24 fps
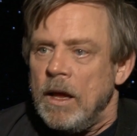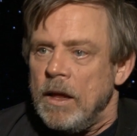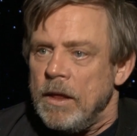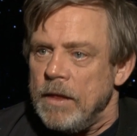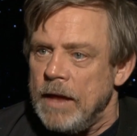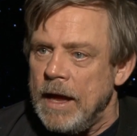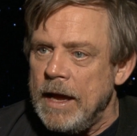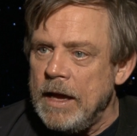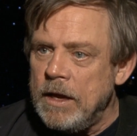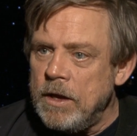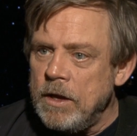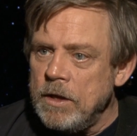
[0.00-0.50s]

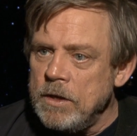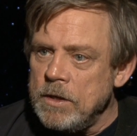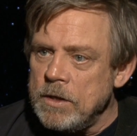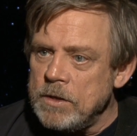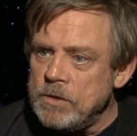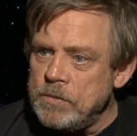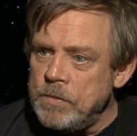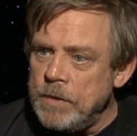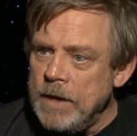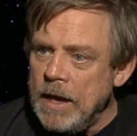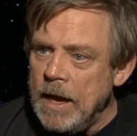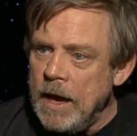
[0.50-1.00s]
Thank goodness
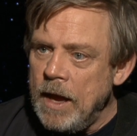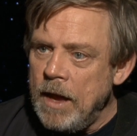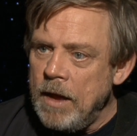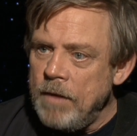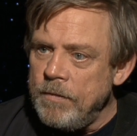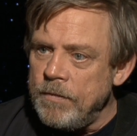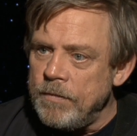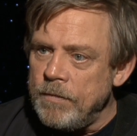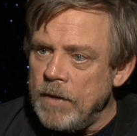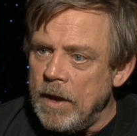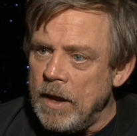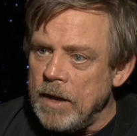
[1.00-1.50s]
we have
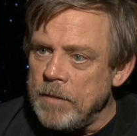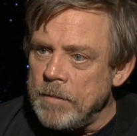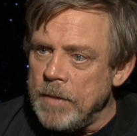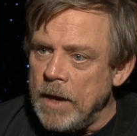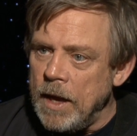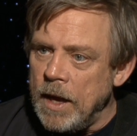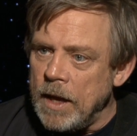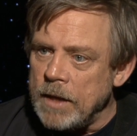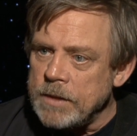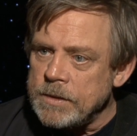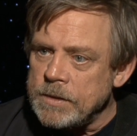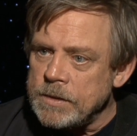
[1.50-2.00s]

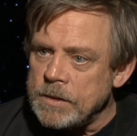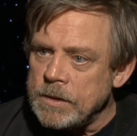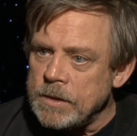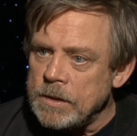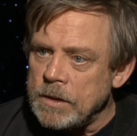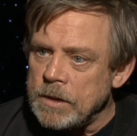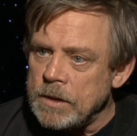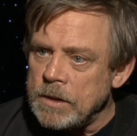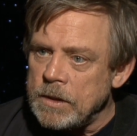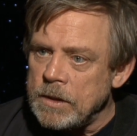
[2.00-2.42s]
IMAX.